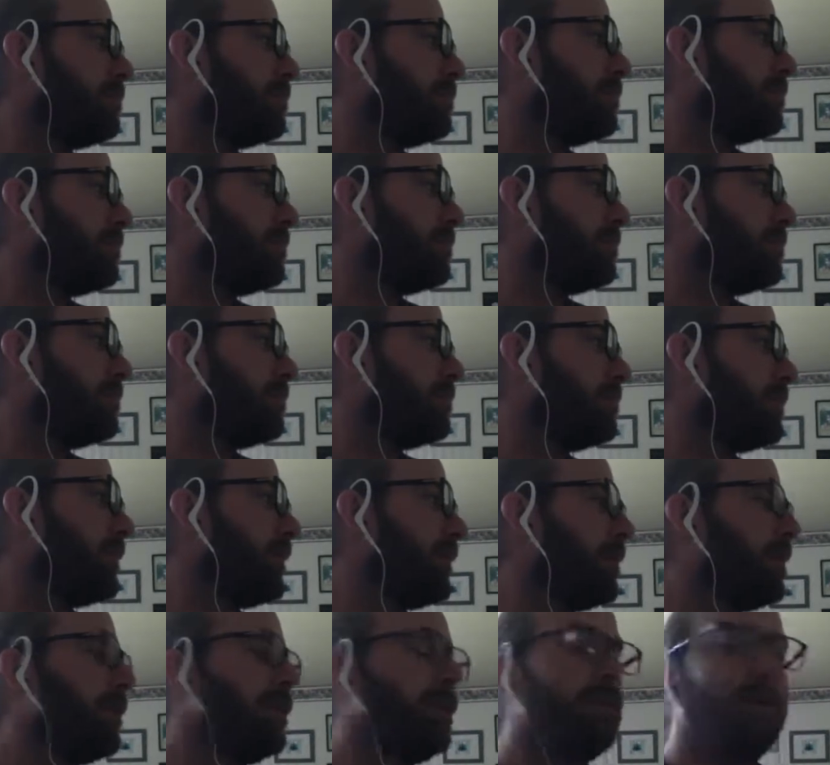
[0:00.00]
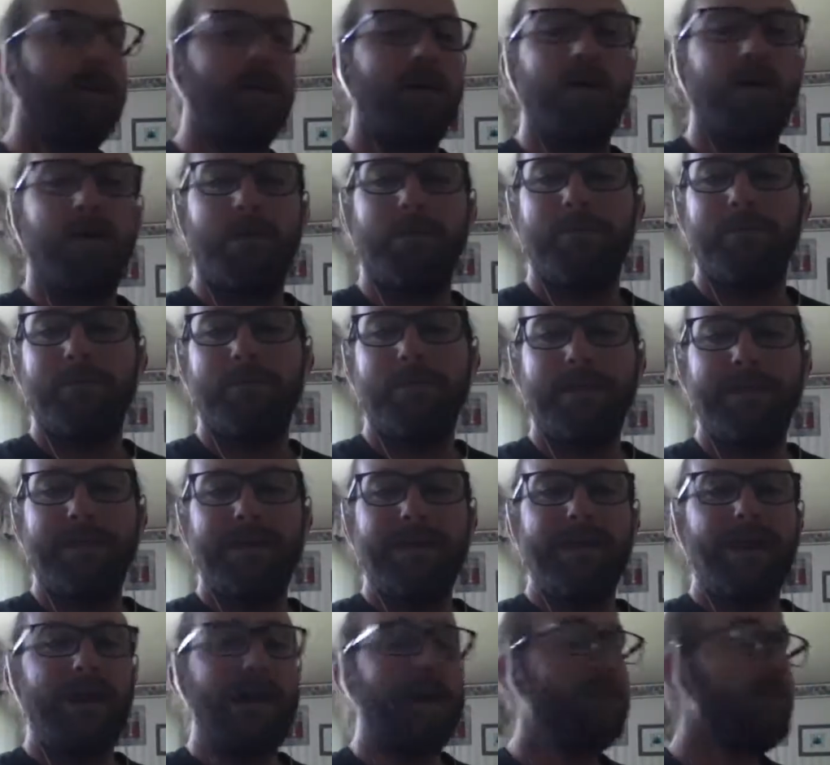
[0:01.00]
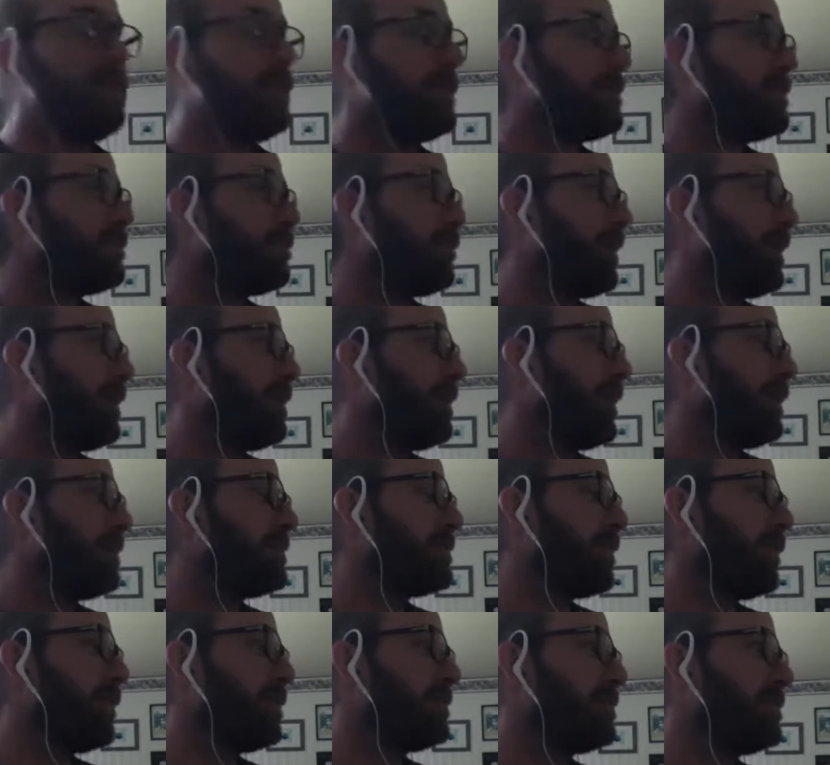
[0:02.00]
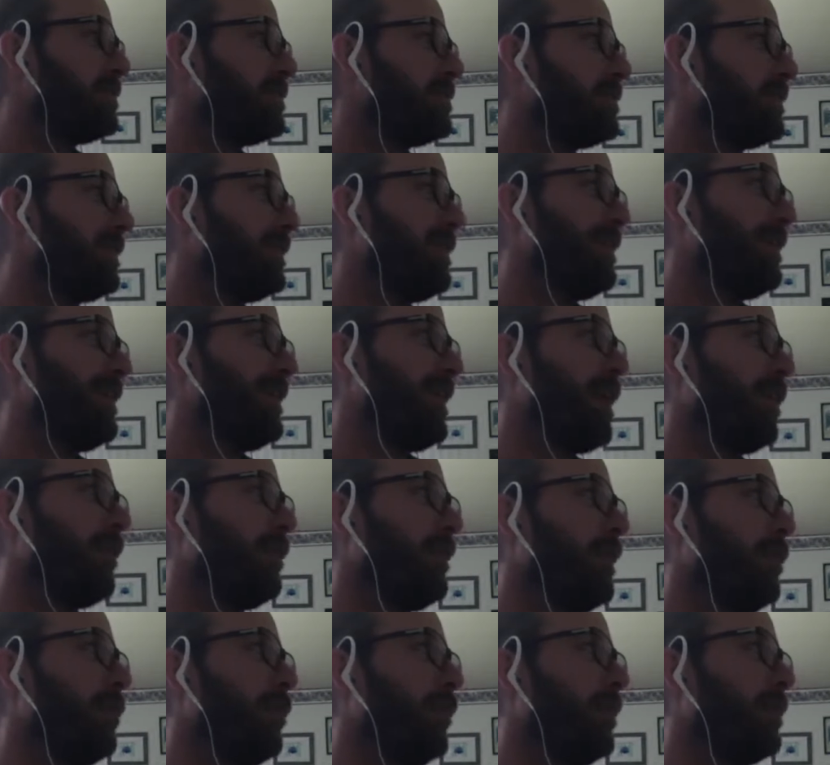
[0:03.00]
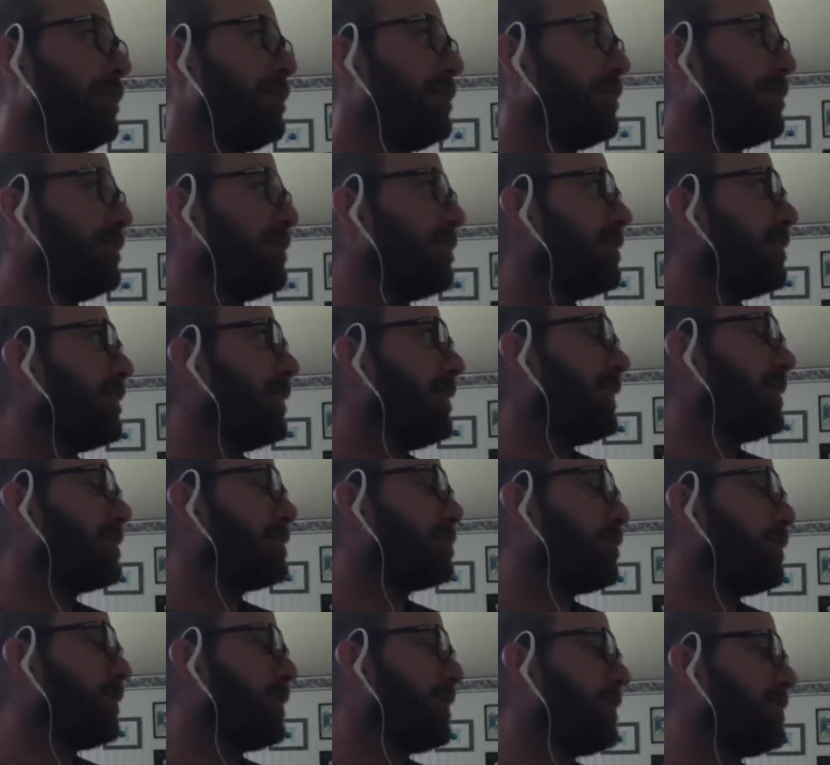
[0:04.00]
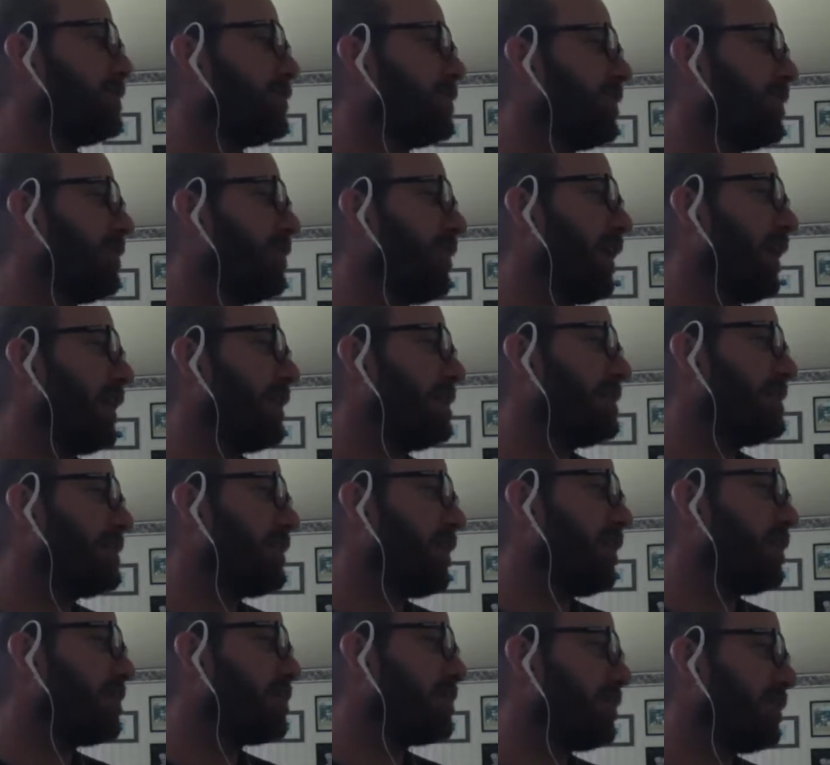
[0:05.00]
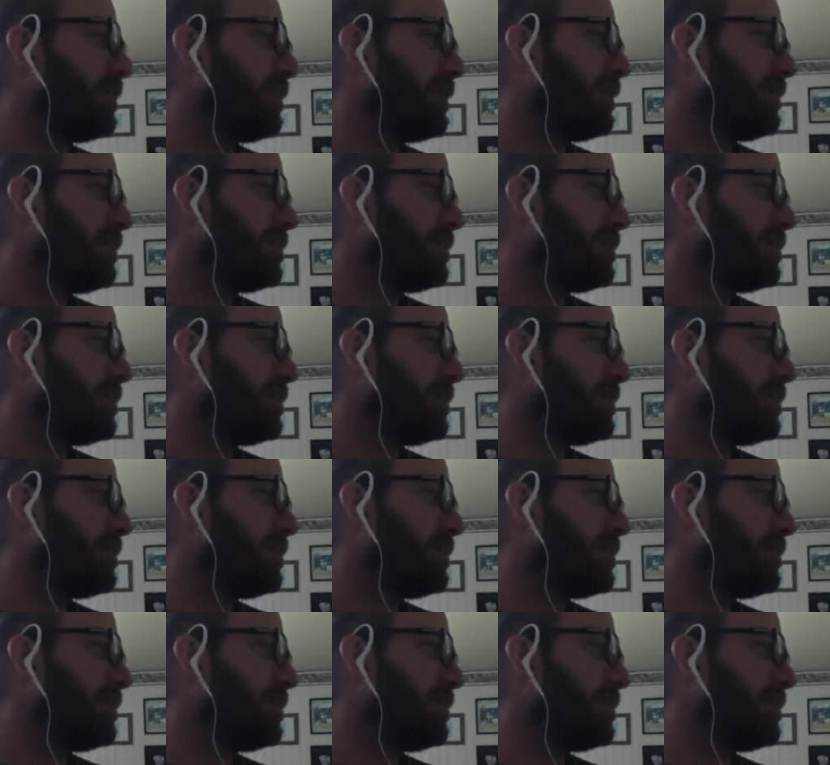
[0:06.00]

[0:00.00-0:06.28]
Huh? I explained isostasy, and now they want an explanation of isosceles.